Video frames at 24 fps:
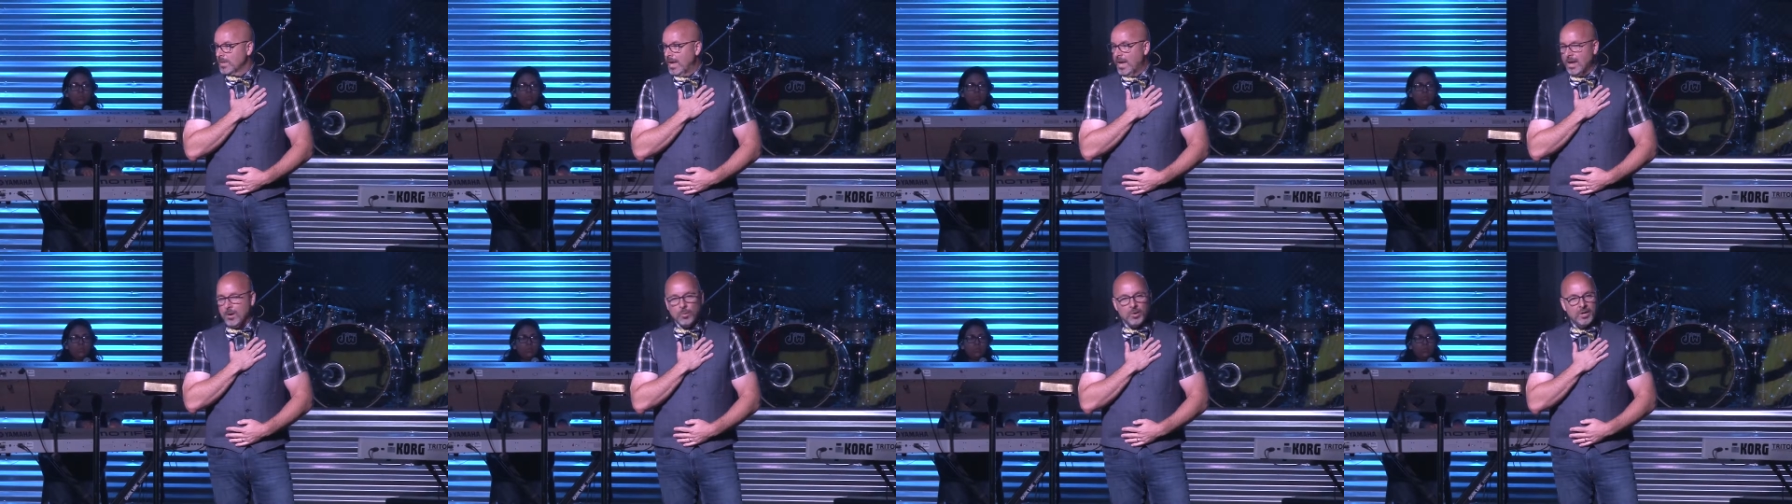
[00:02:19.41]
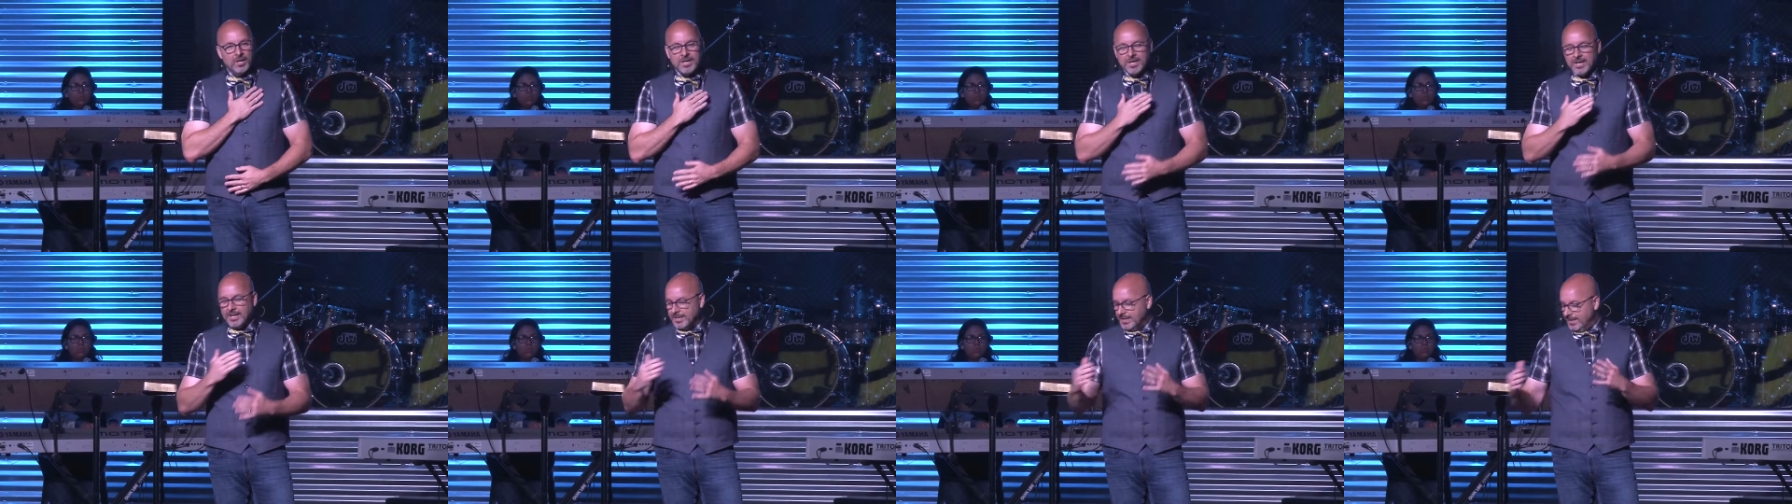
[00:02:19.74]
and we're
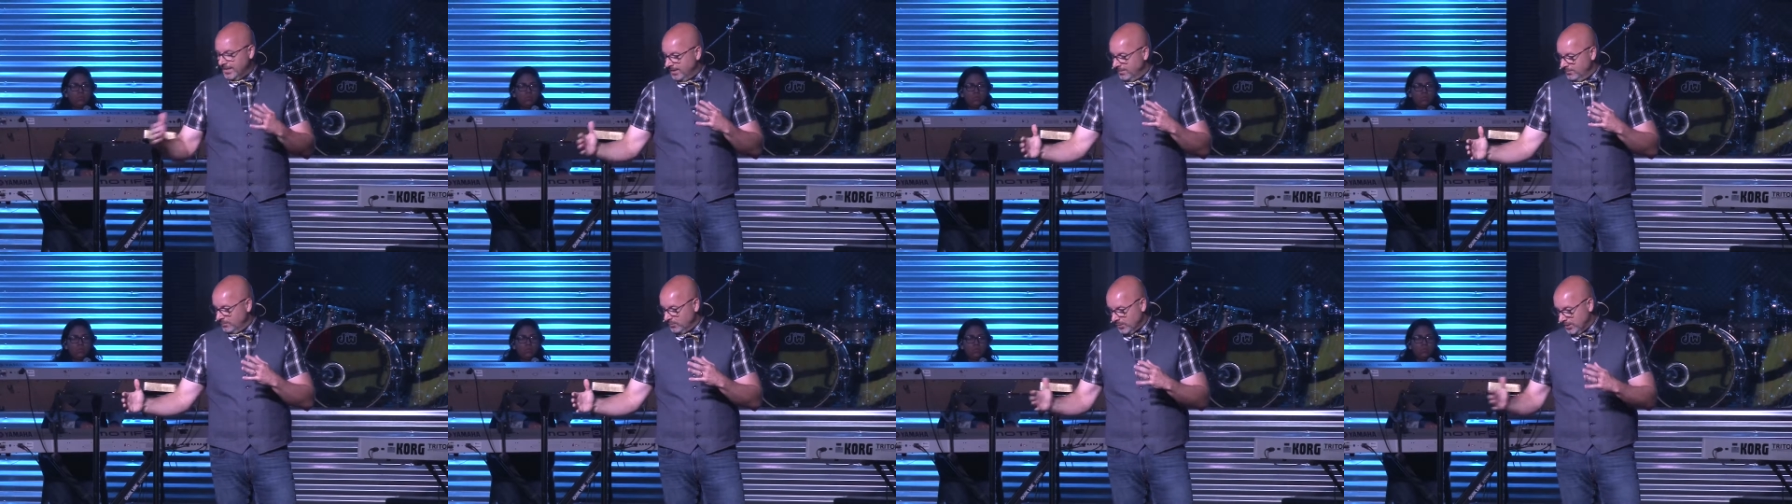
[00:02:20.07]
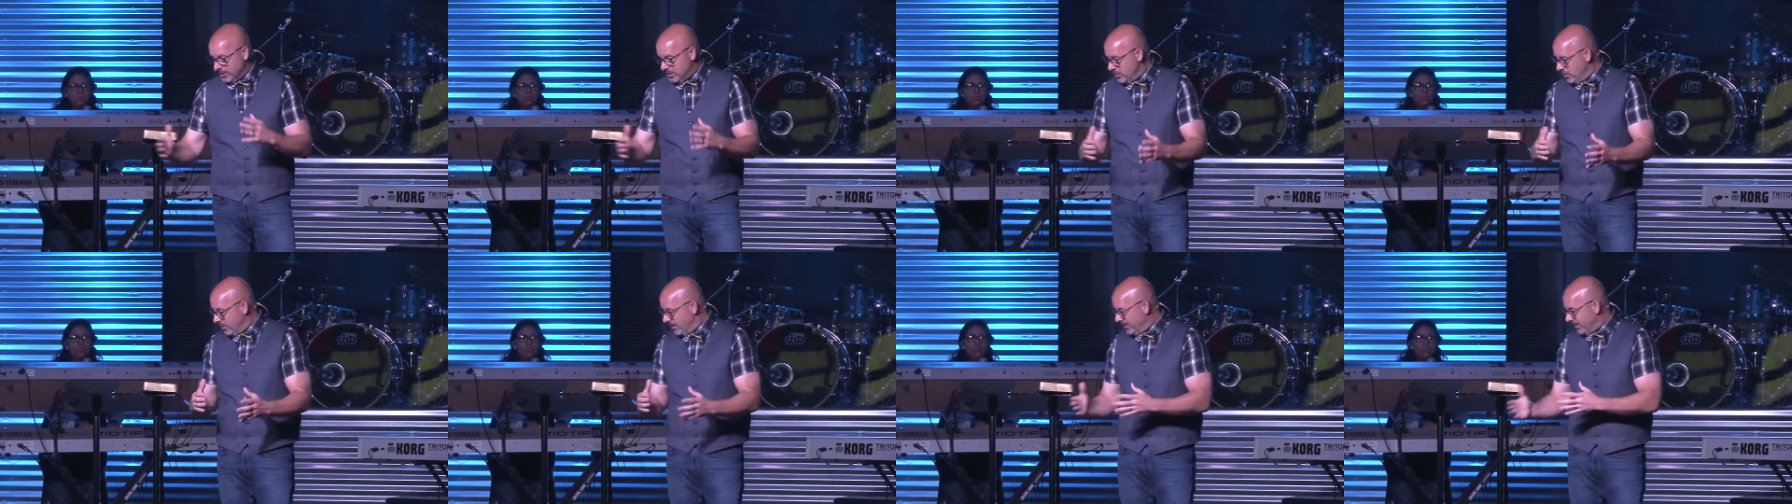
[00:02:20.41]
cutting,
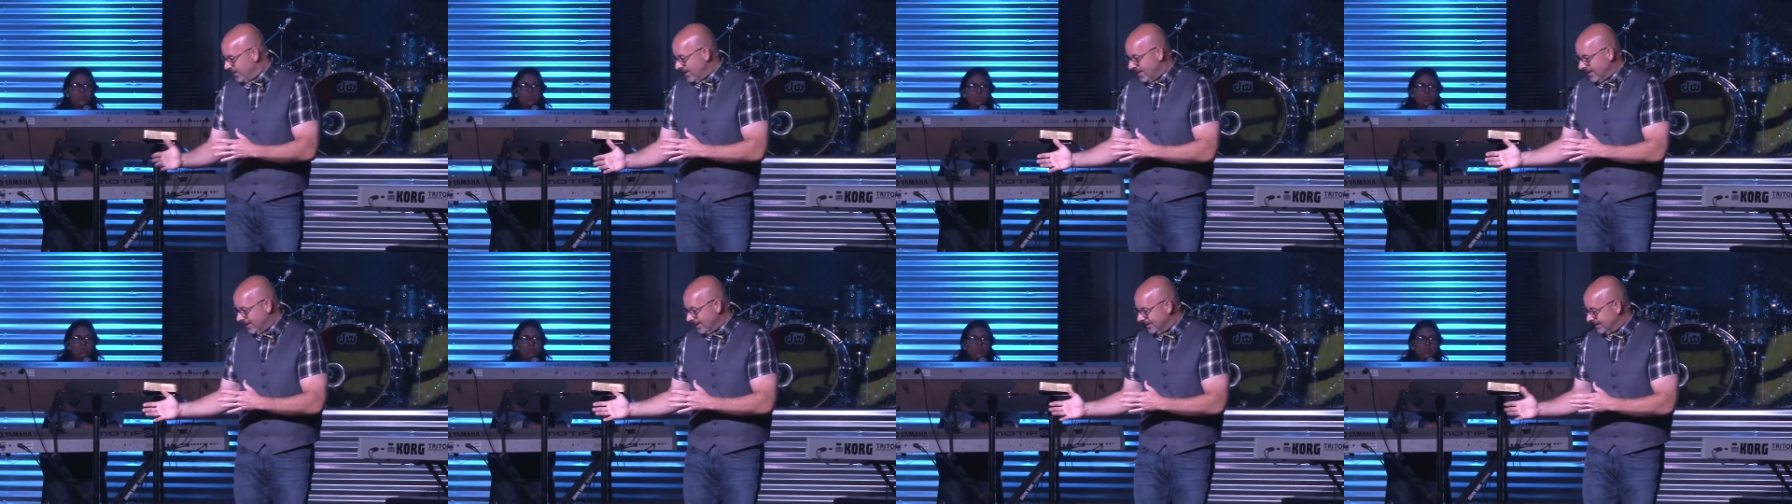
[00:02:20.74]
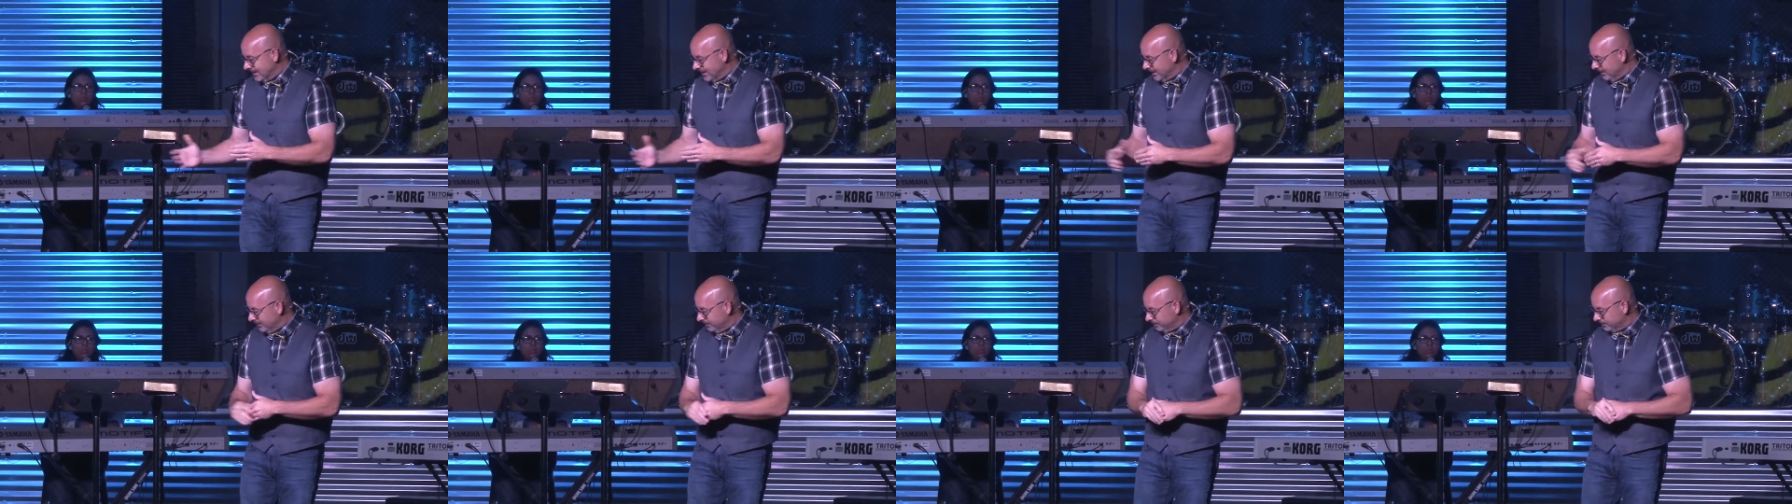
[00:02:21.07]
we're doing
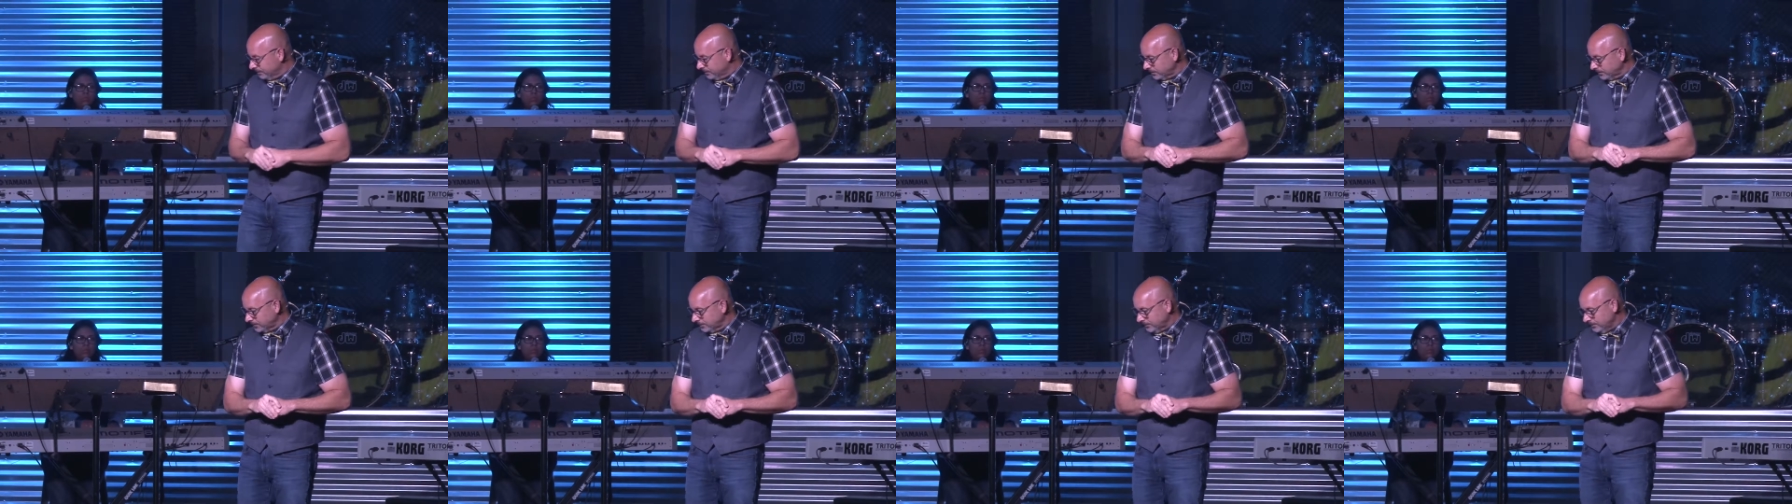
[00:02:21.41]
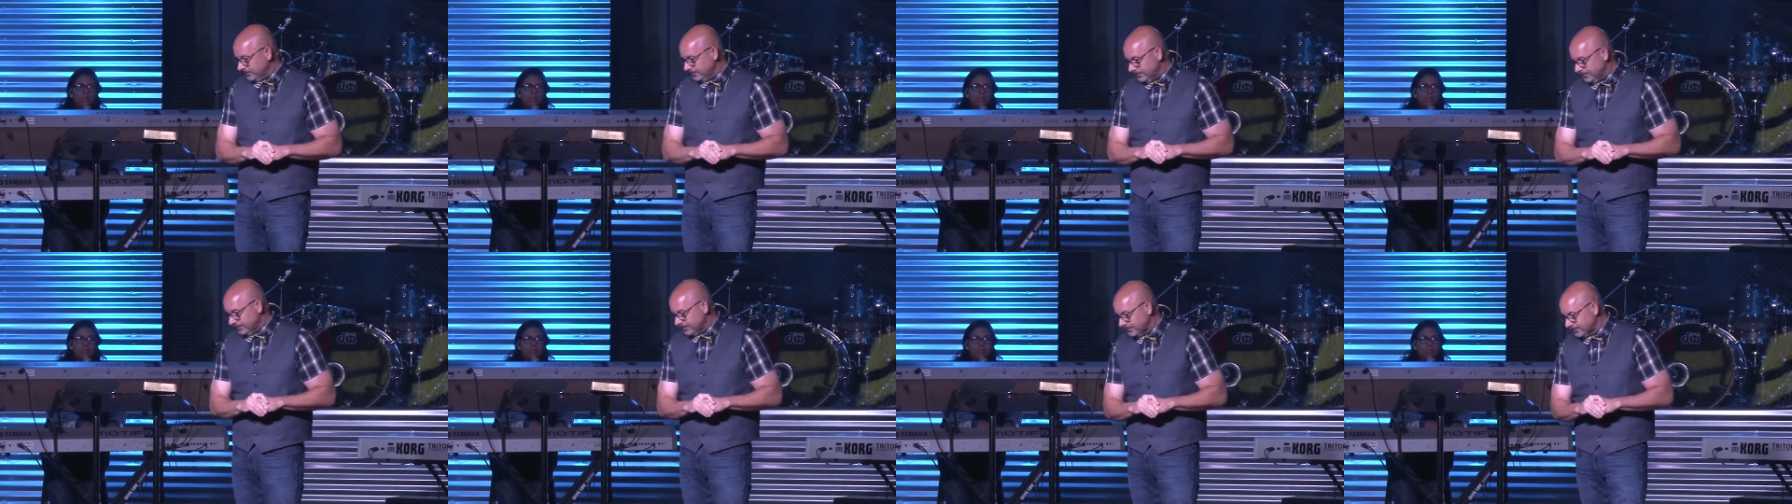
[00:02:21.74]
things.
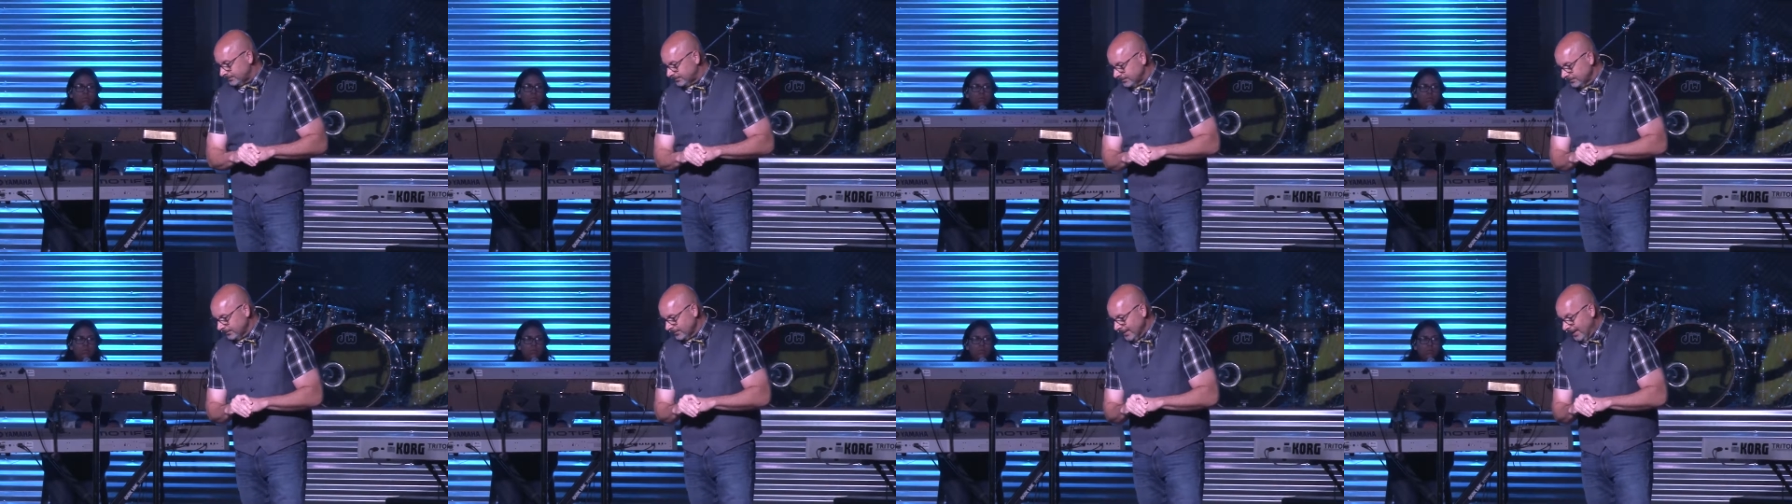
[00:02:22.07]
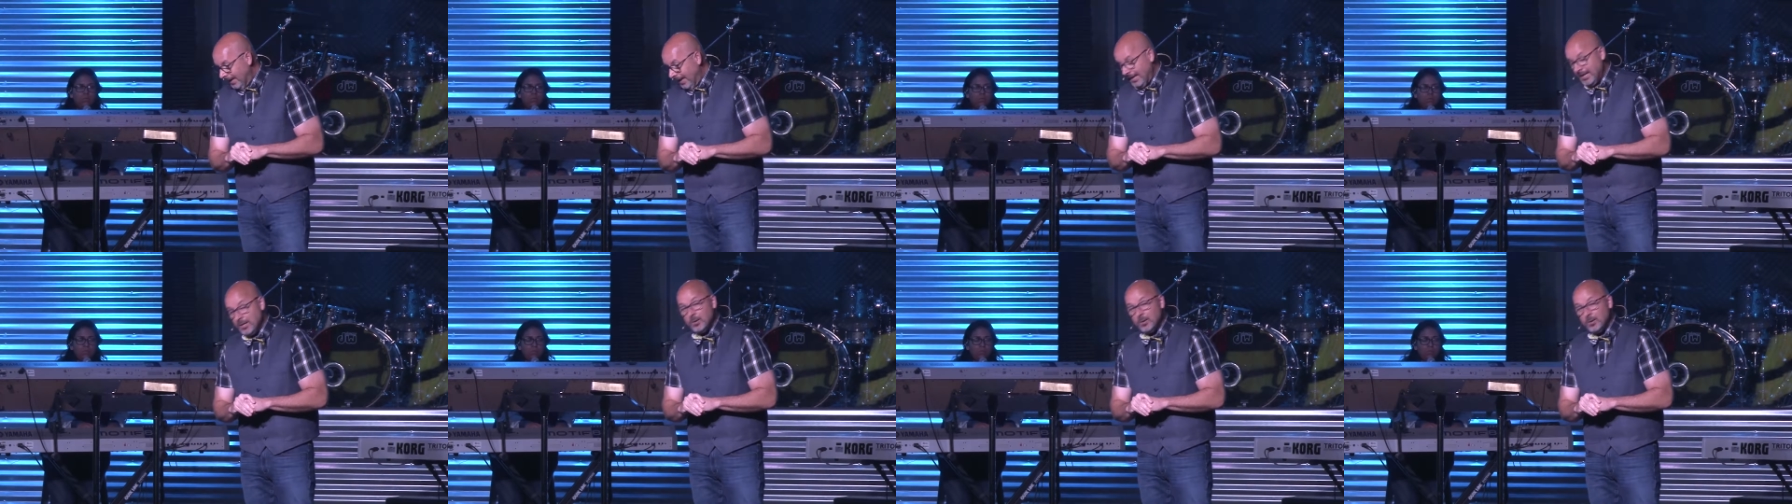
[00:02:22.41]
And